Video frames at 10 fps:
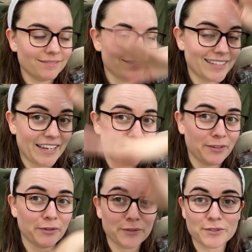taking the
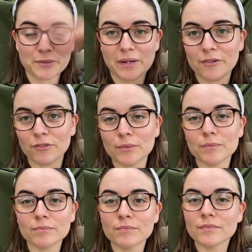girls away
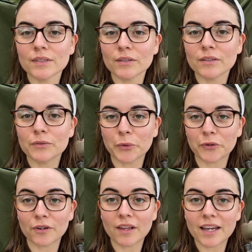from North
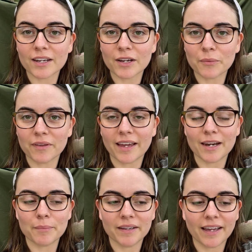Carolina, where they had
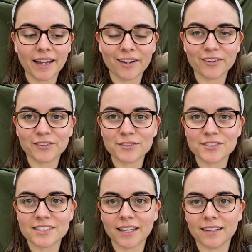a big
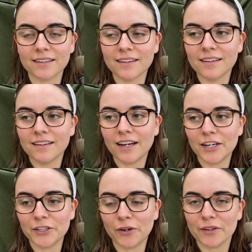house and a
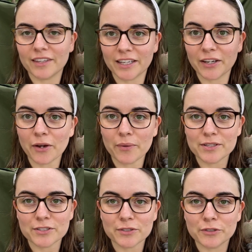yard they could go
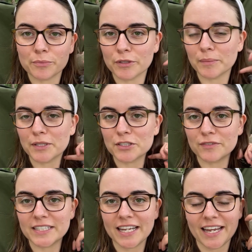into pretty much
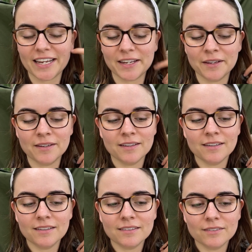every day,
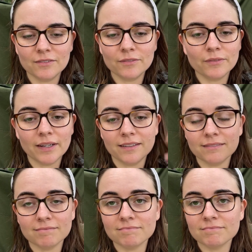when